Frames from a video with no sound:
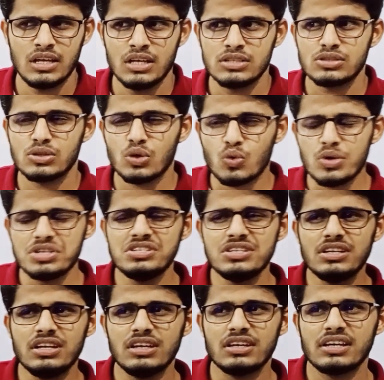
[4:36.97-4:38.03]
So the question
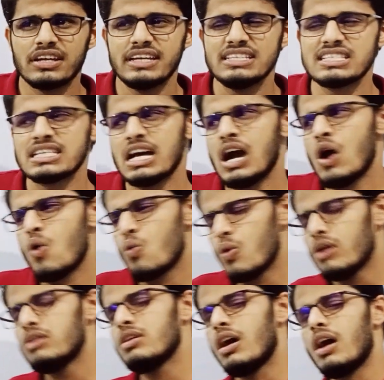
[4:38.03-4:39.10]
here is,
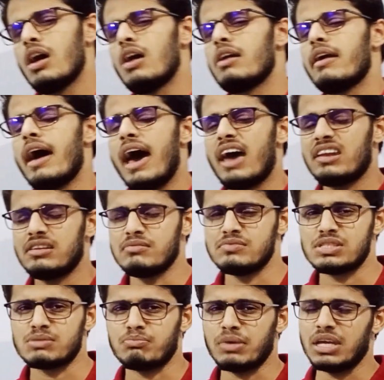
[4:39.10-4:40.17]
what are
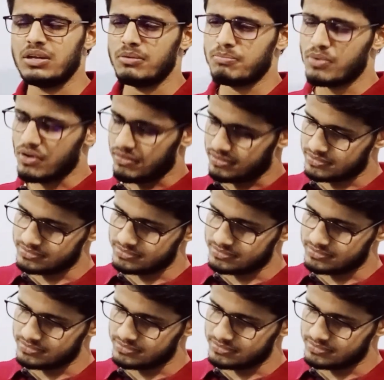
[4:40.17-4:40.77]
atoms made up of?